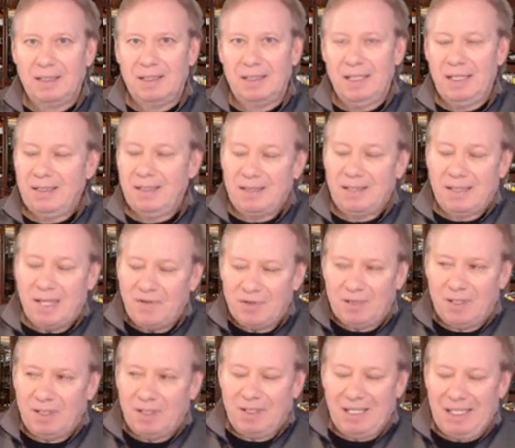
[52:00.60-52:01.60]
It's tough
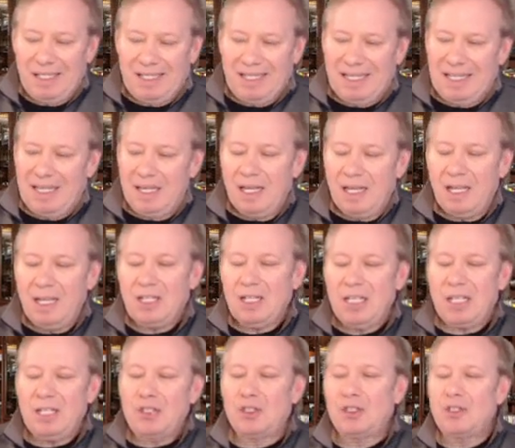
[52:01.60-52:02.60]
to.
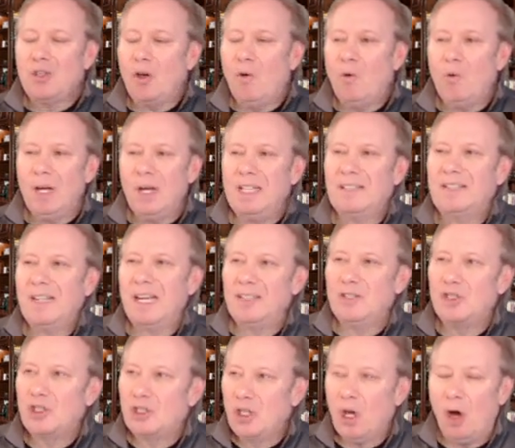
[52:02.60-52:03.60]
It's
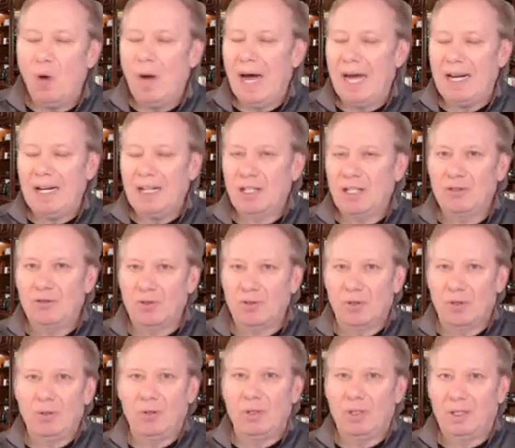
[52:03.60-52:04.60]
gotten so out of
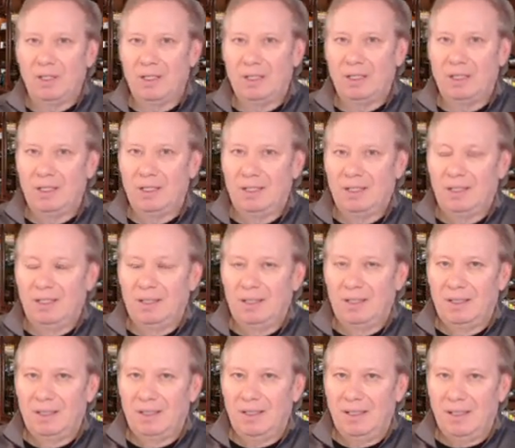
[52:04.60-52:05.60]
control
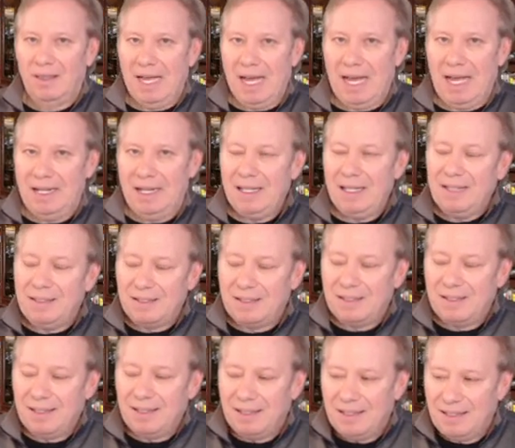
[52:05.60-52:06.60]
that
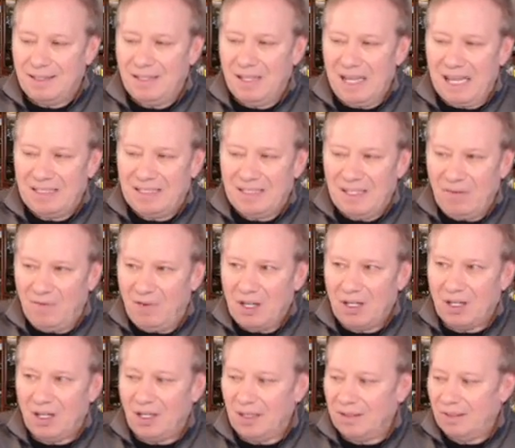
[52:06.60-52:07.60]
it's
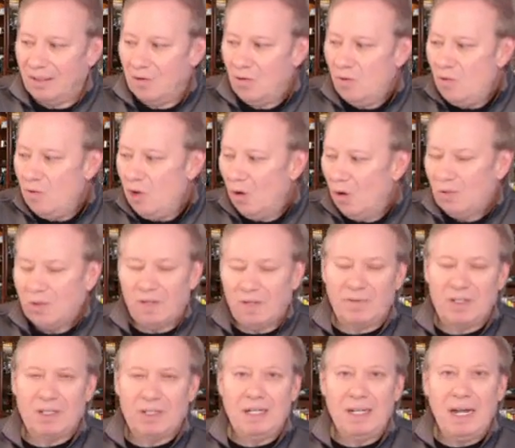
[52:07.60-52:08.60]
difficult. Who knows
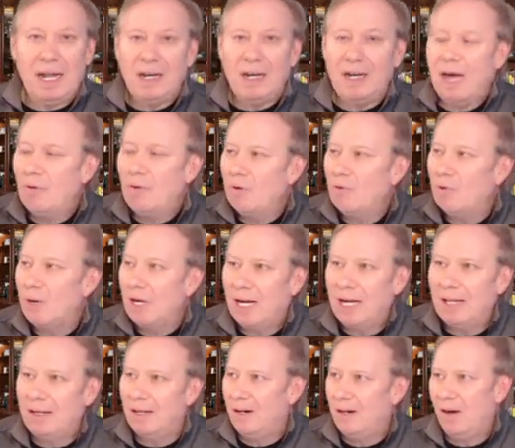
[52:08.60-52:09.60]
if it's now in Rhode
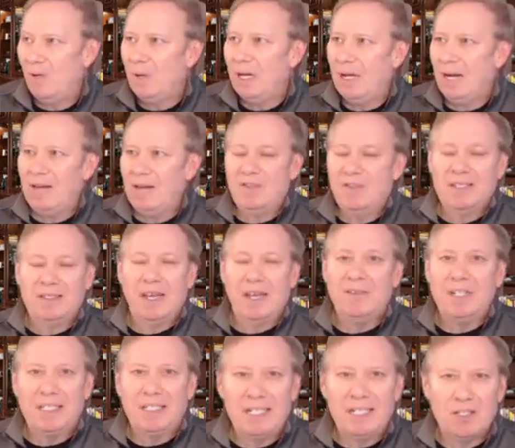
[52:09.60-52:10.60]
Island? Oh, we got to have the
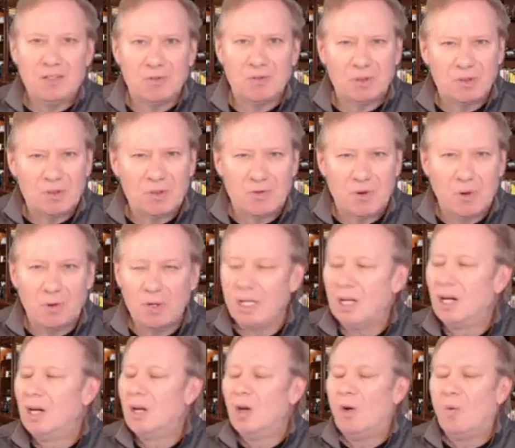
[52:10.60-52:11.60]
17-year-olds voting.
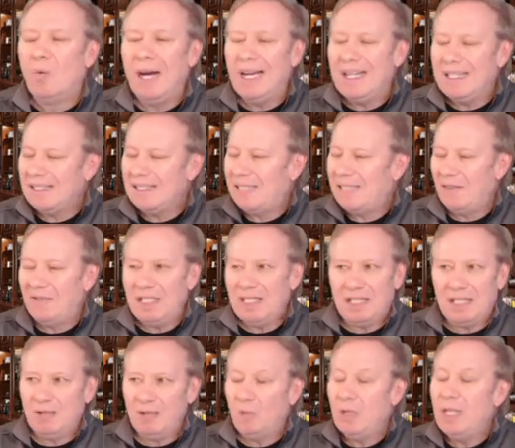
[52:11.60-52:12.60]
Why is
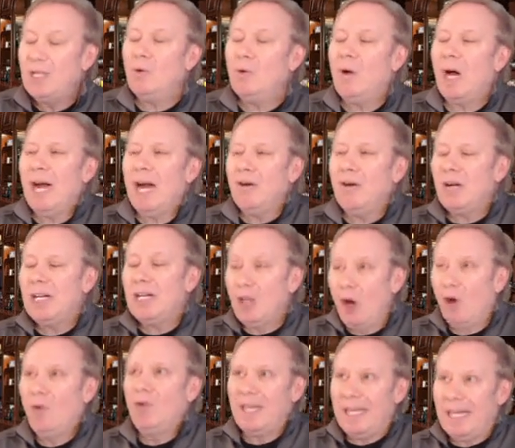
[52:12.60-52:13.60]
17? I already
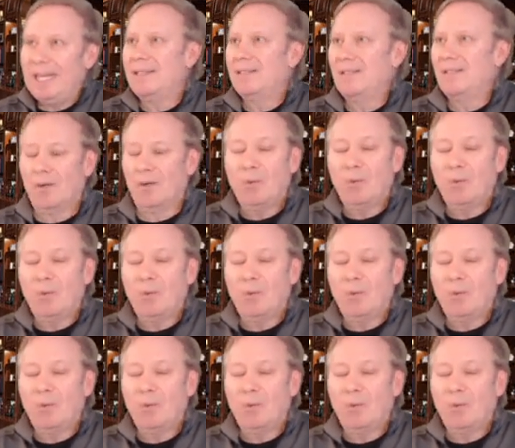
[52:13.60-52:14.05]
know the answer.